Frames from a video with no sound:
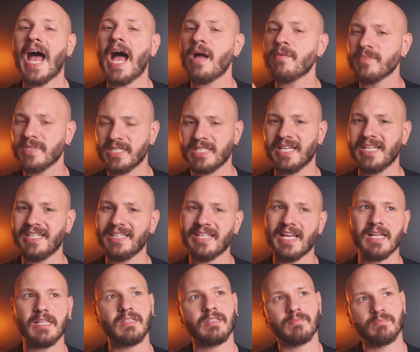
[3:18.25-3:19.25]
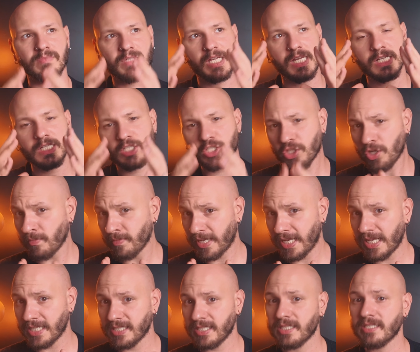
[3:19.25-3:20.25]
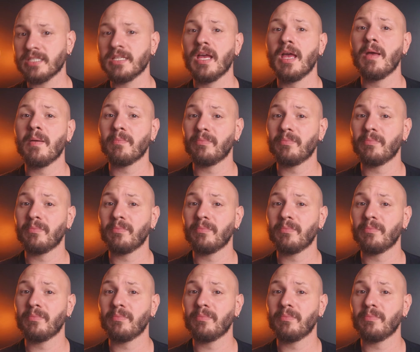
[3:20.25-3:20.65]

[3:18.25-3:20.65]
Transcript: I'm saying that in some cases,